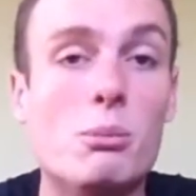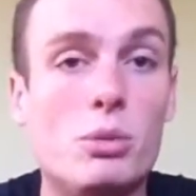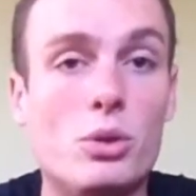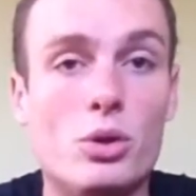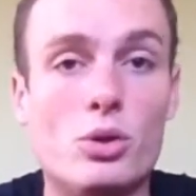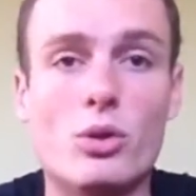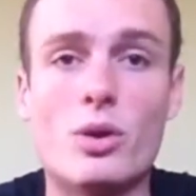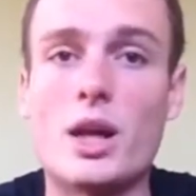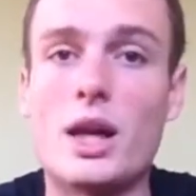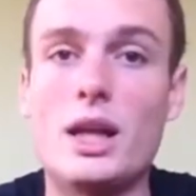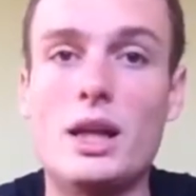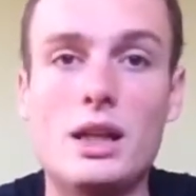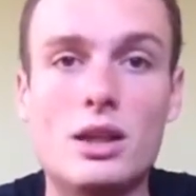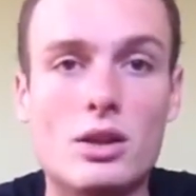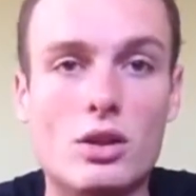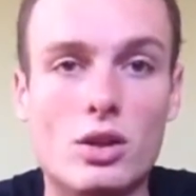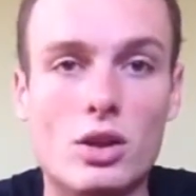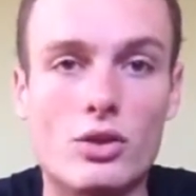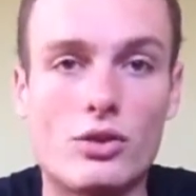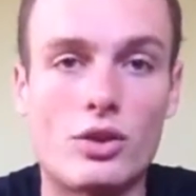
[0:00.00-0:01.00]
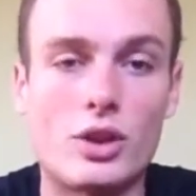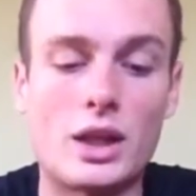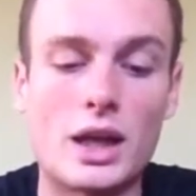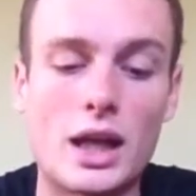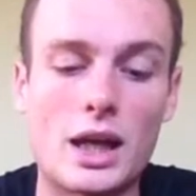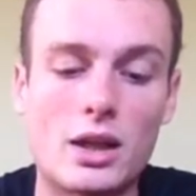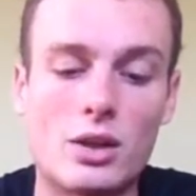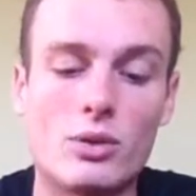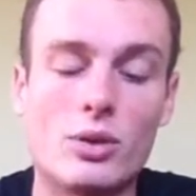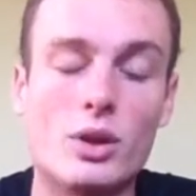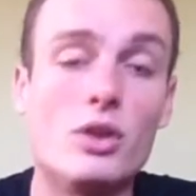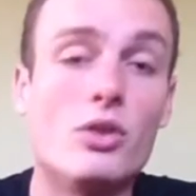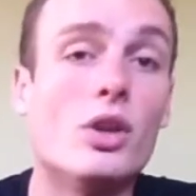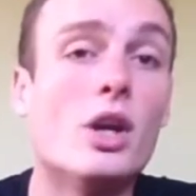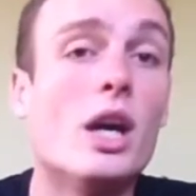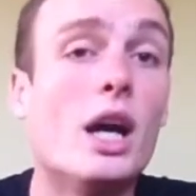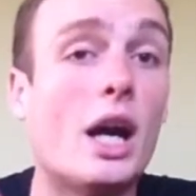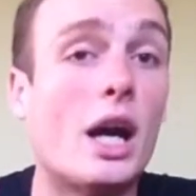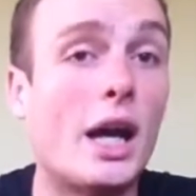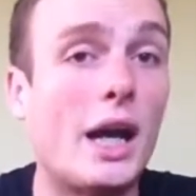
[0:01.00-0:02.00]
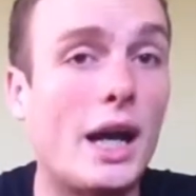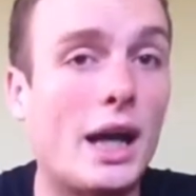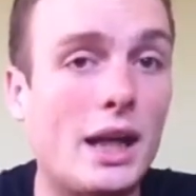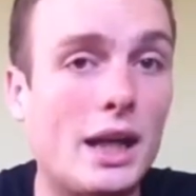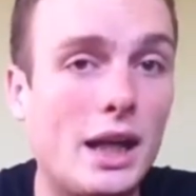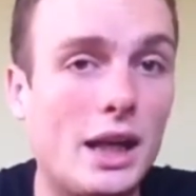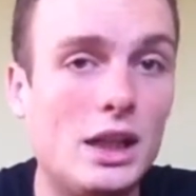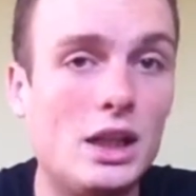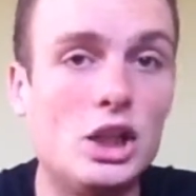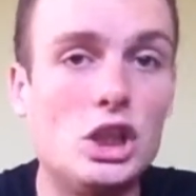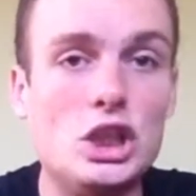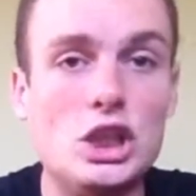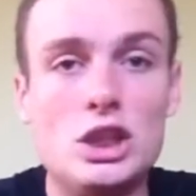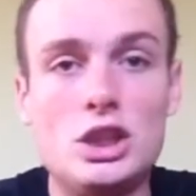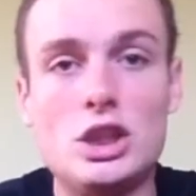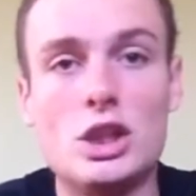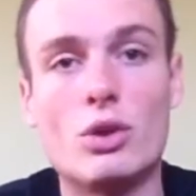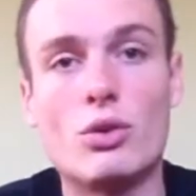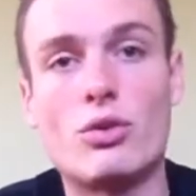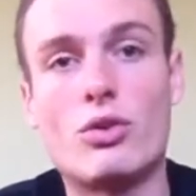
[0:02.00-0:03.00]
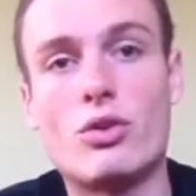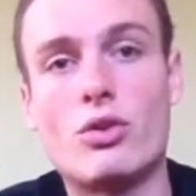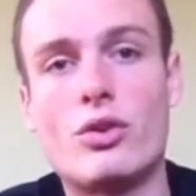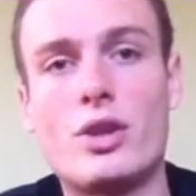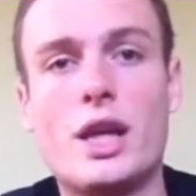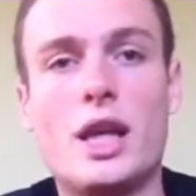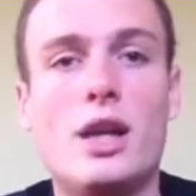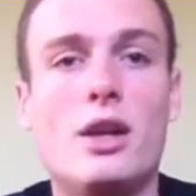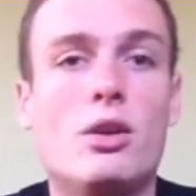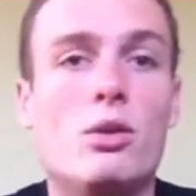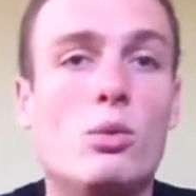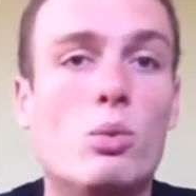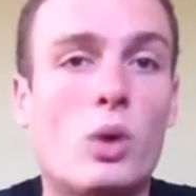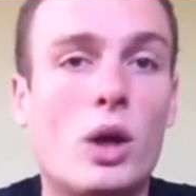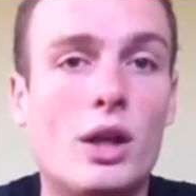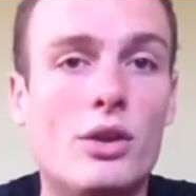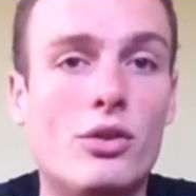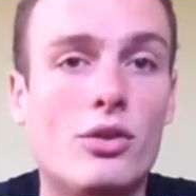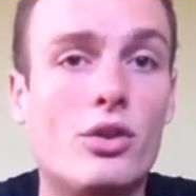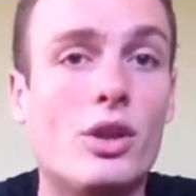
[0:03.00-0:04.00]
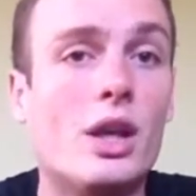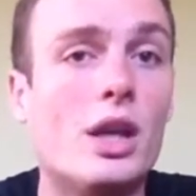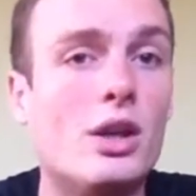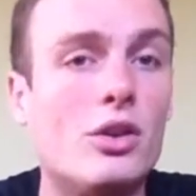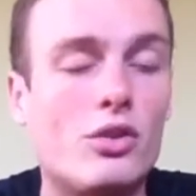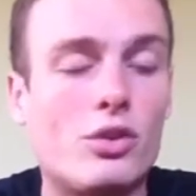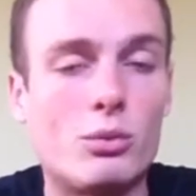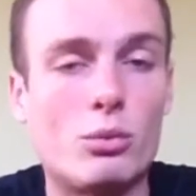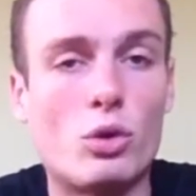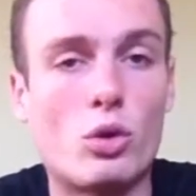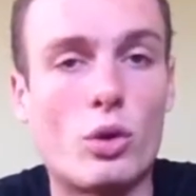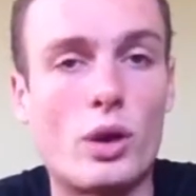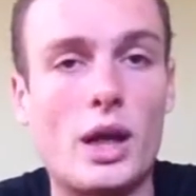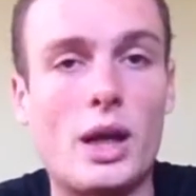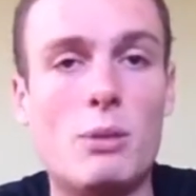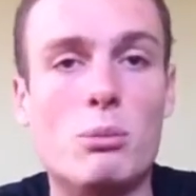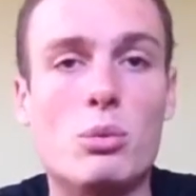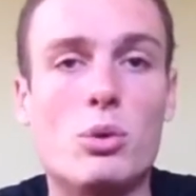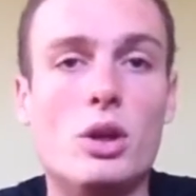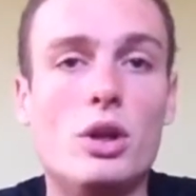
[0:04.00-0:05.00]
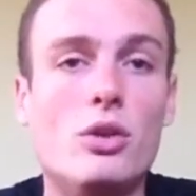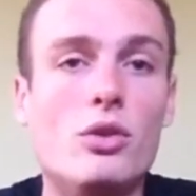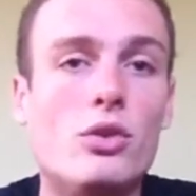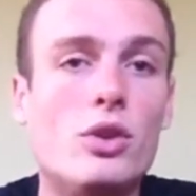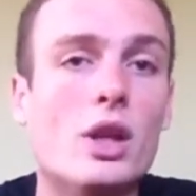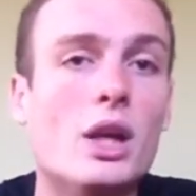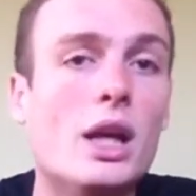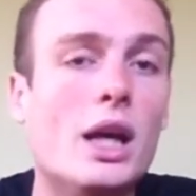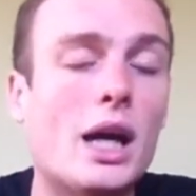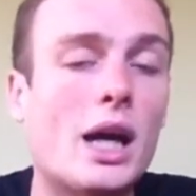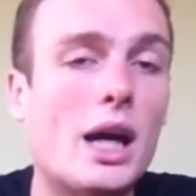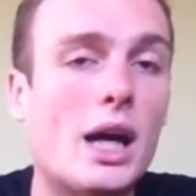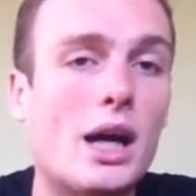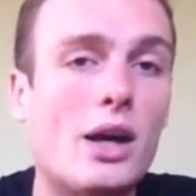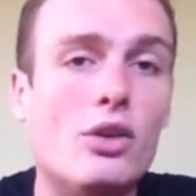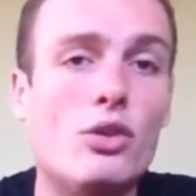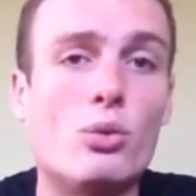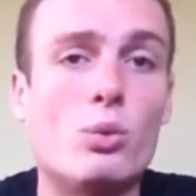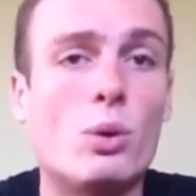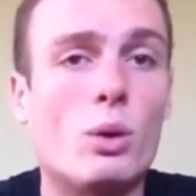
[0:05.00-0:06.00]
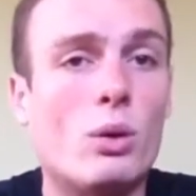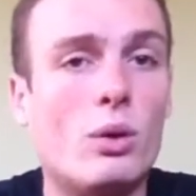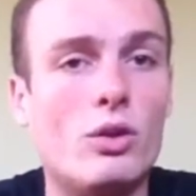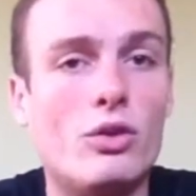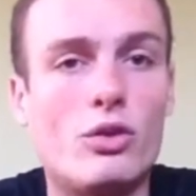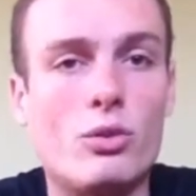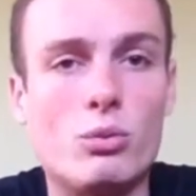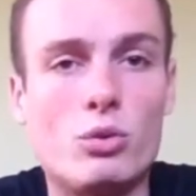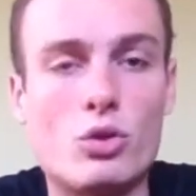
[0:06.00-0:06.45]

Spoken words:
puree, lots of calories. I had energy gels, the standard ones, some cranberries as well, and